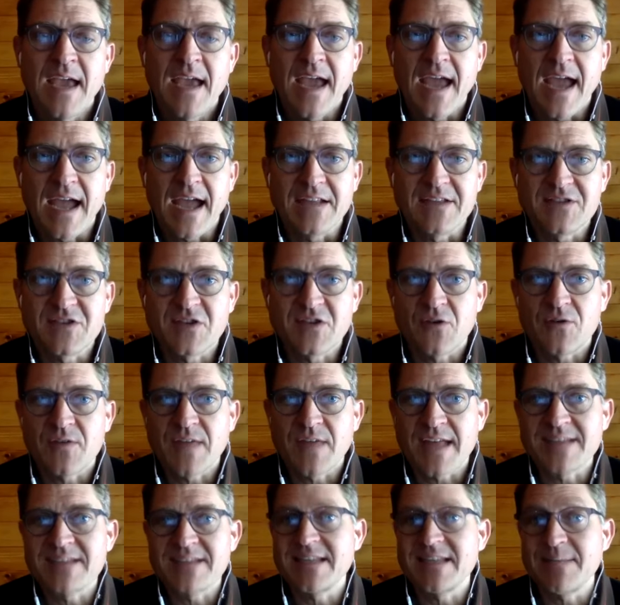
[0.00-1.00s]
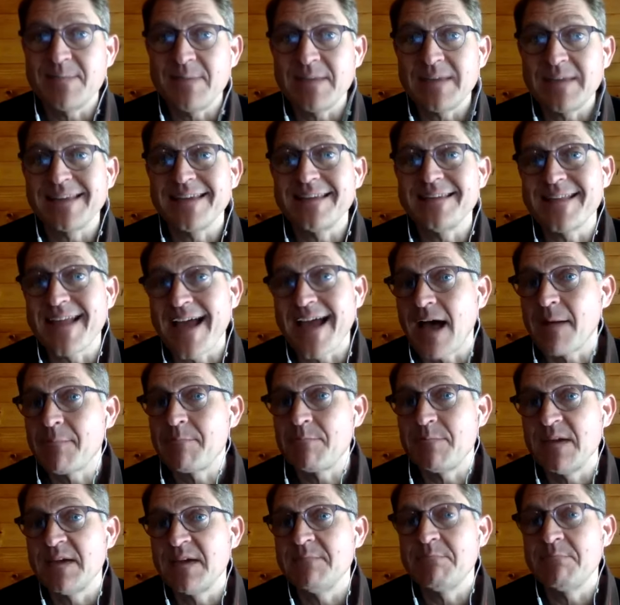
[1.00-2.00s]
And so that's typically not
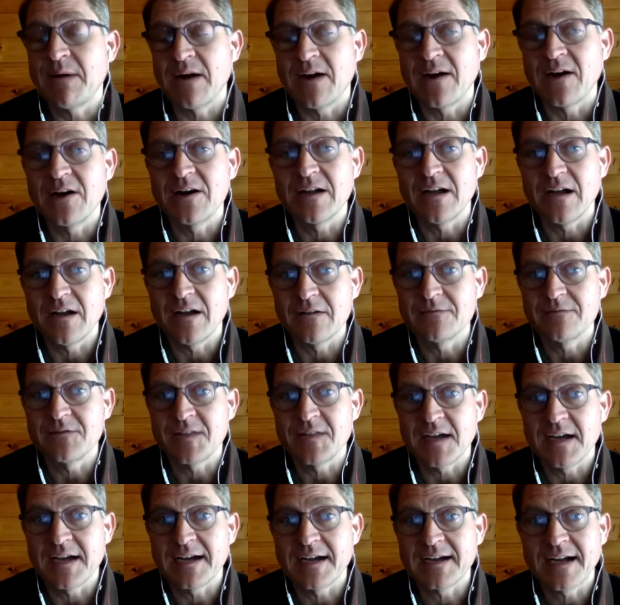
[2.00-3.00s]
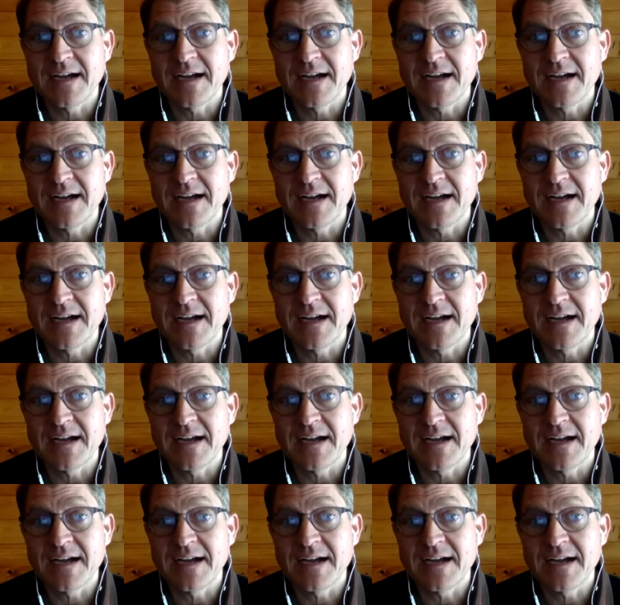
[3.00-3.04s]
been part of the